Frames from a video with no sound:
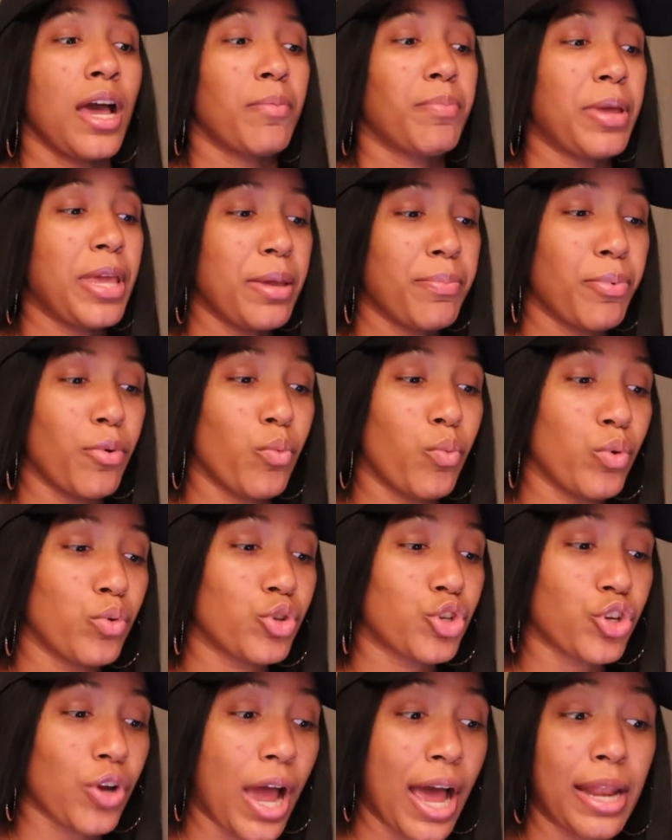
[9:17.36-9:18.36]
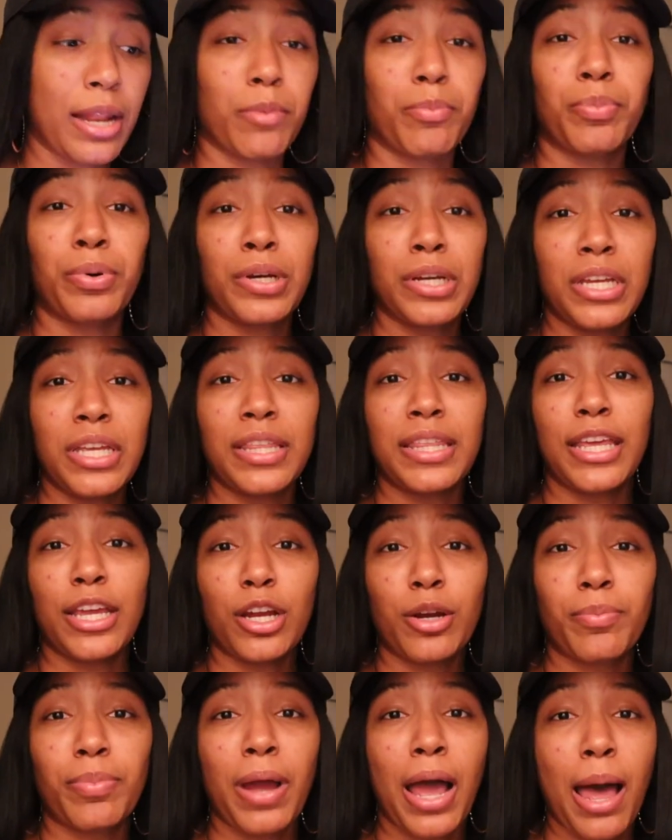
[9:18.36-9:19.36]
People will try to put
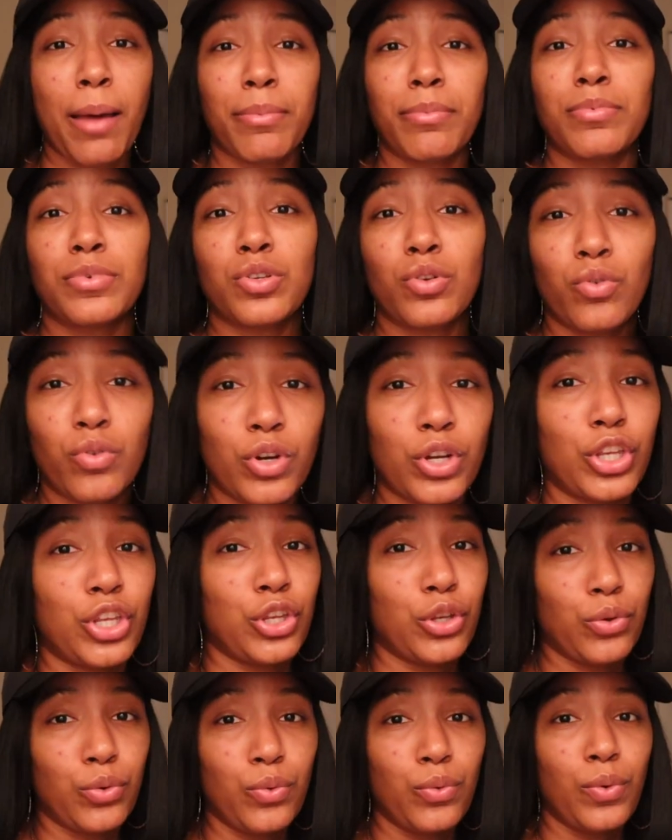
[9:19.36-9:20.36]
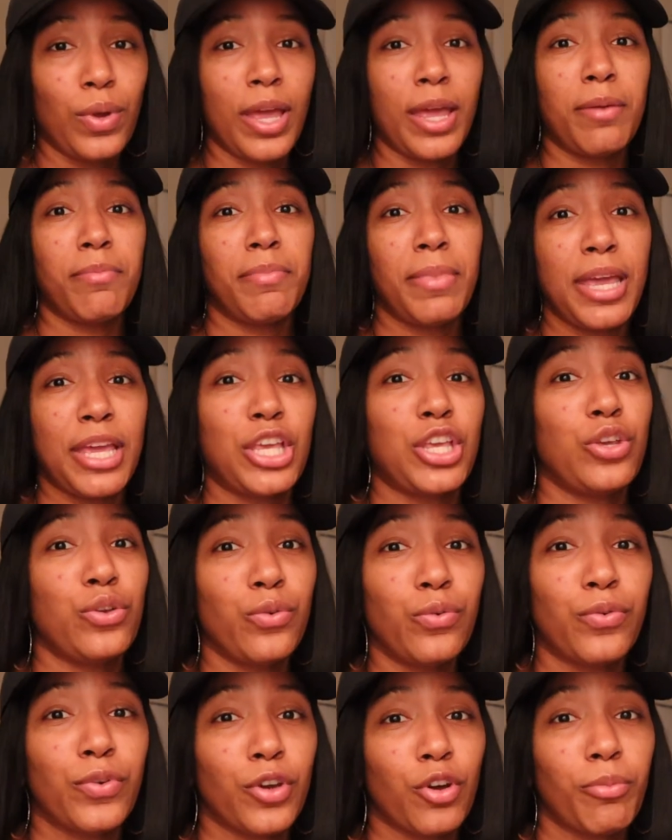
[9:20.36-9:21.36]
their problems on you and make you
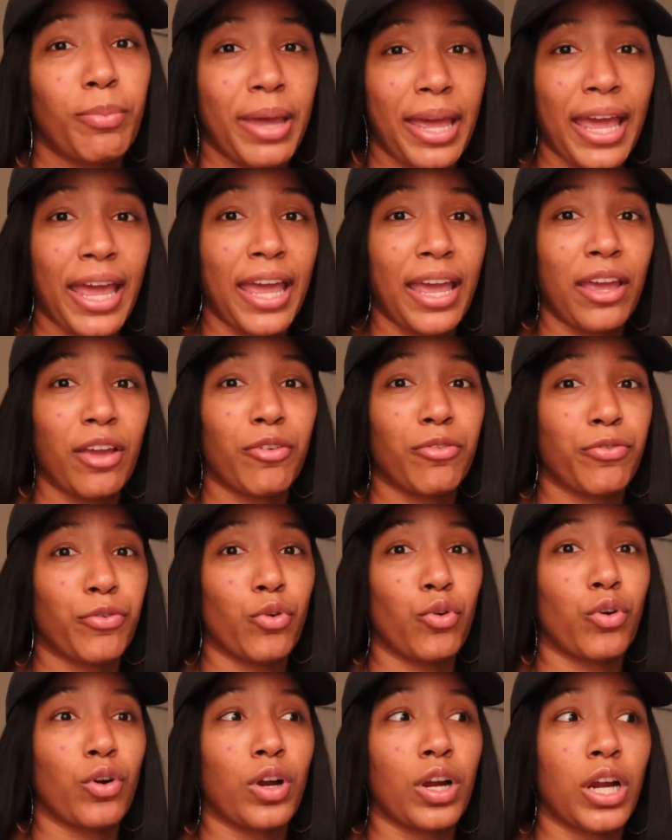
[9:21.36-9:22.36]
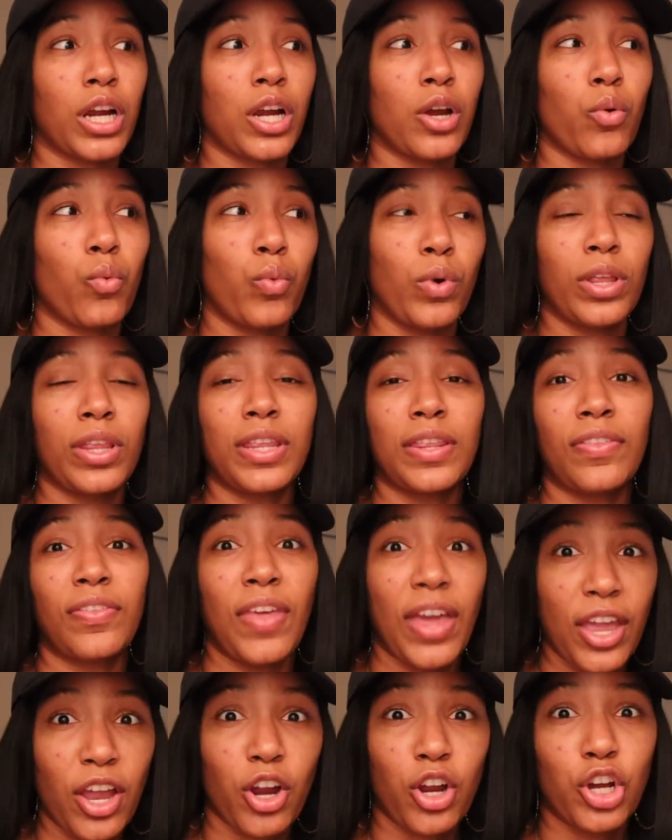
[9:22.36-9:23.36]
feel bad for what
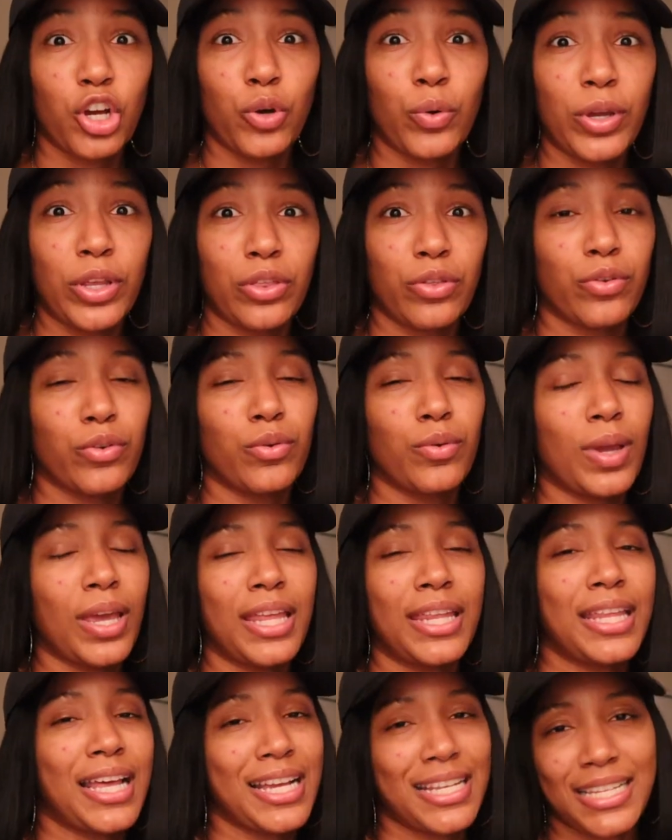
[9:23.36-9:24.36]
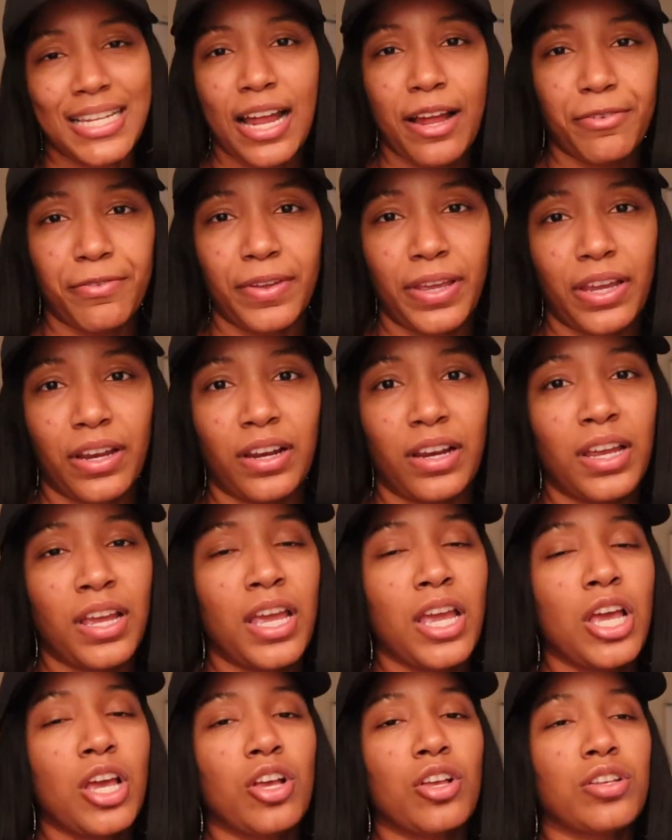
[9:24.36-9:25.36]
they are going through, and that's not fair.
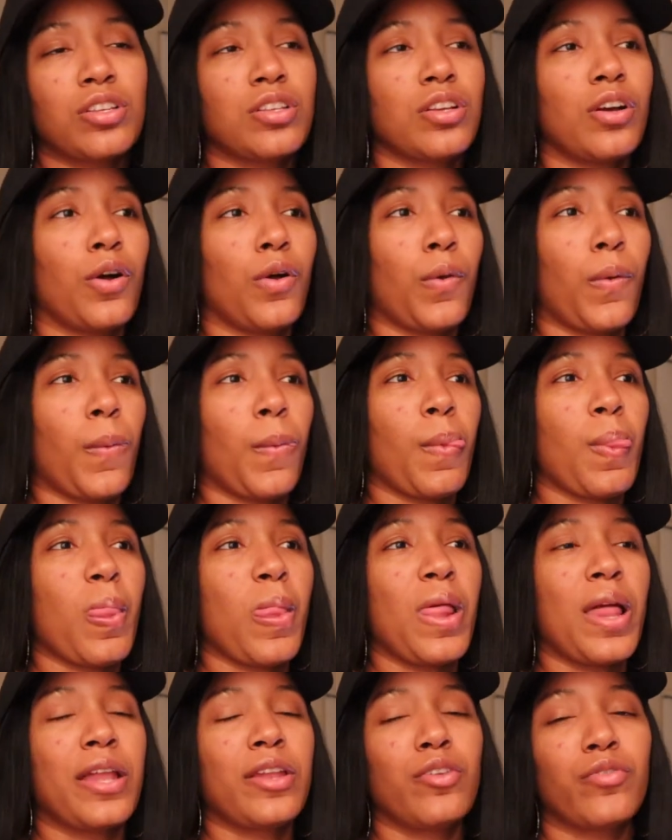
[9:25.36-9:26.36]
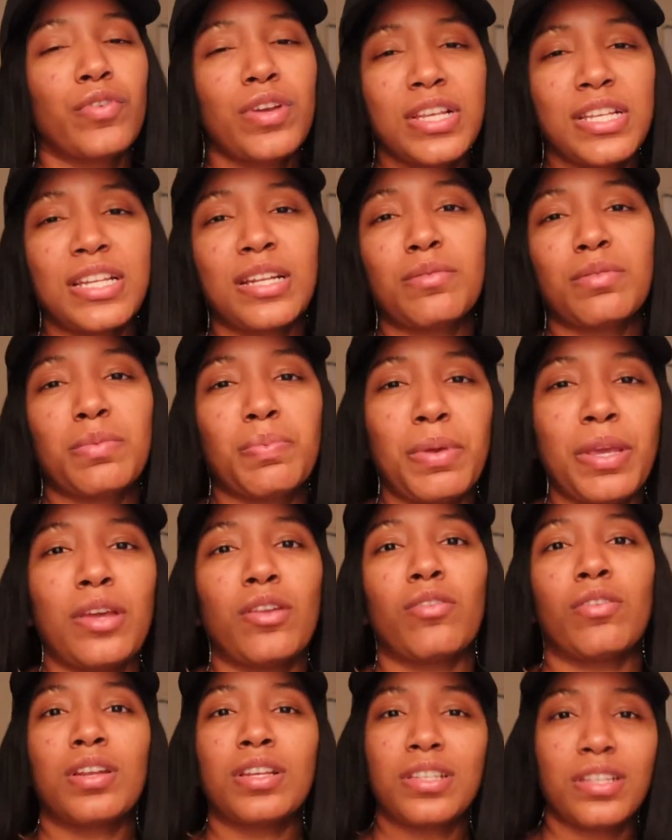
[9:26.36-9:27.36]
So the reason I'm speaking
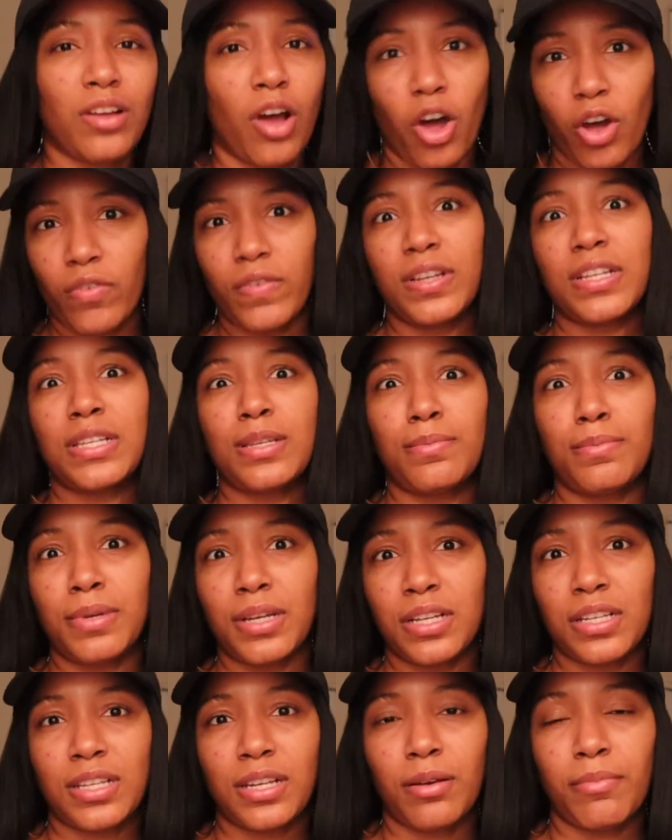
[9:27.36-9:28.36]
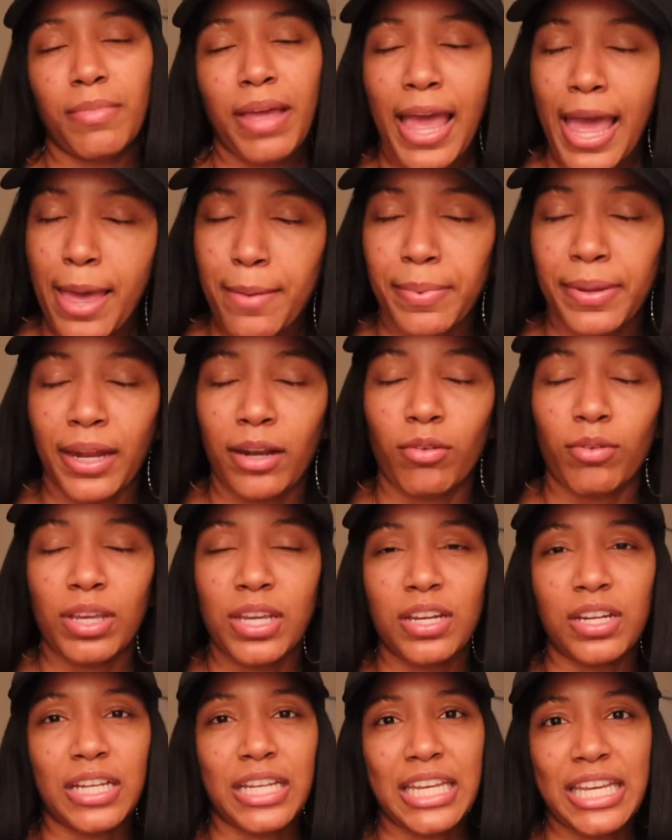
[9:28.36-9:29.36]
on this is obviously because something happened. I don't
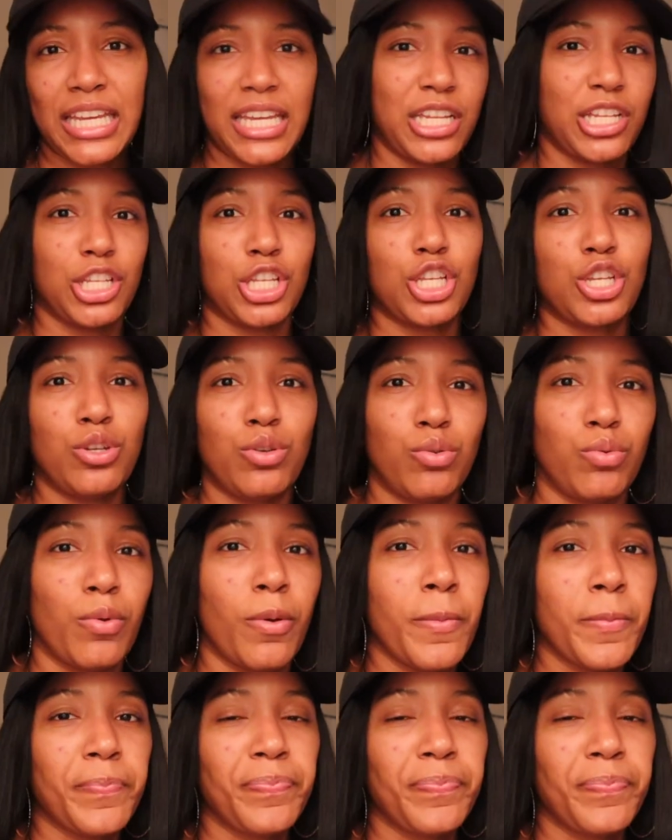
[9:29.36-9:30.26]
care to get into